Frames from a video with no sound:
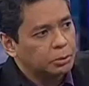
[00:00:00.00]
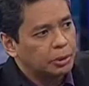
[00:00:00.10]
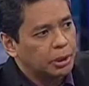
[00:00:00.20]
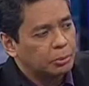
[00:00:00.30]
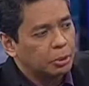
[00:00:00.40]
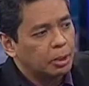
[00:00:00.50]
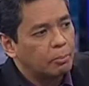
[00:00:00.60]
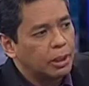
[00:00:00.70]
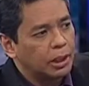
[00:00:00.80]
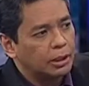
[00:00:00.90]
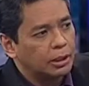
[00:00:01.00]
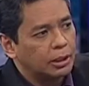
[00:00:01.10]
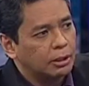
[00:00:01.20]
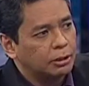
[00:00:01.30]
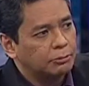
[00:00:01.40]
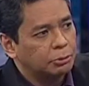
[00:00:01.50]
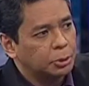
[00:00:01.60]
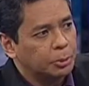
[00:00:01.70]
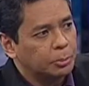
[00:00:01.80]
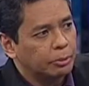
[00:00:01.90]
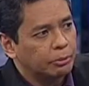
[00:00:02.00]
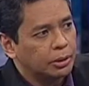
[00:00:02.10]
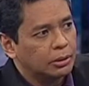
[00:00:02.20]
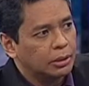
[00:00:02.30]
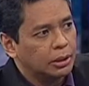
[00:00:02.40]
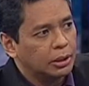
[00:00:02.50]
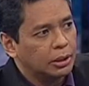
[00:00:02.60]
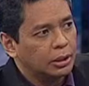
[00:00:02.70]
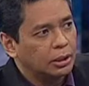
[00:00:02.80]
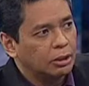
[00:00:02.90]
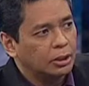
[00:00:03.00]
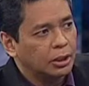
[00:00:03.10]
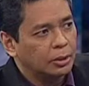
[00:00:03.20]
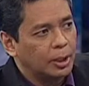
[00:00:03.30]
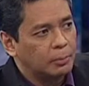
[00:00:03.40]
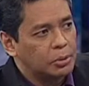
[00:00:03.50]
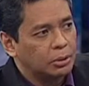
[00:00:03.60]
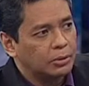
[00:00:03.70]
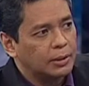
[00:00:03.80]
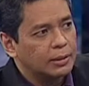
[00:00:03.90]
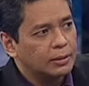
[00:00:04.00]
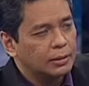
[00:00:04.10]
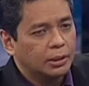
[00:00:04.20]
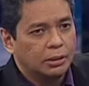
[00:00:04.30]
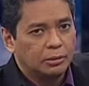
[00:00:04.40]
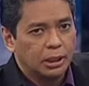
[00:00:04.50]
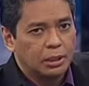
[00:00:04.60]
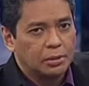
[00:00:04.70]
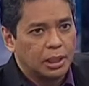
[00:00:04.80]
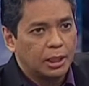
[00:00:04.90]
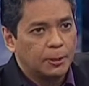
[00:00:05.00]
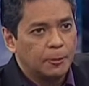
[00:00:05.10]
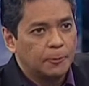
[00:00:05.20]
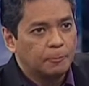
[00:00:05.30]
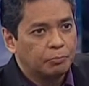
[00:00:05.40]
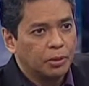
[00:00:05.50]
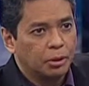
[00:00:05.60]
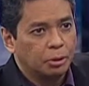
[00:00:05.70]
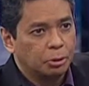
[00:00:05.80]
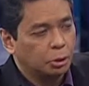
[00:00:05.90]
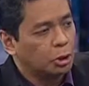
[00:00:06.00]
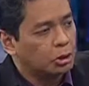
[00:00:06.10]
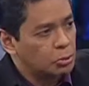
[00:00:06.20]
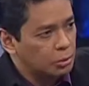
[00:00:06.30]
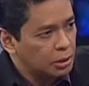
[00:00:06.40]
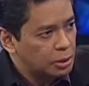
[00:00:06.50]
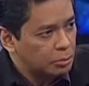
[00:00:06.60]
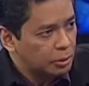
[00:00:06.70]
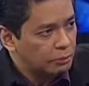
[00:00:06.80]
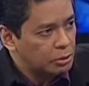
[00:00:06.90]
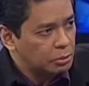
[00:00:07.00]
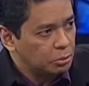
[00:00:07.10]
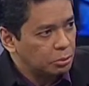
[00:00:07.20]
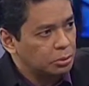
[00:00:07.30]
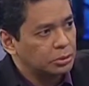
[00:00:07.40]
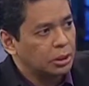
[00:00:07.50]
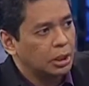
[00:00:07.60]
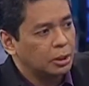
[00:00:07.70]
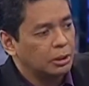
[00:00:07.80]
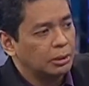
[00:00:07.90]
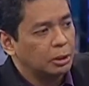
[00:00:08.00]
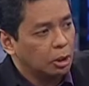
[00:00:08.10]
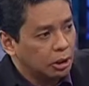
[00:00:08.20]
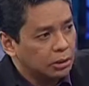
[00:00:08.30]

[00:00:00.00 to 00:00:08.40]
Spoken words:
be able to come back on Future Perfect on another episode and tell us how your talks with these private schools are coming along.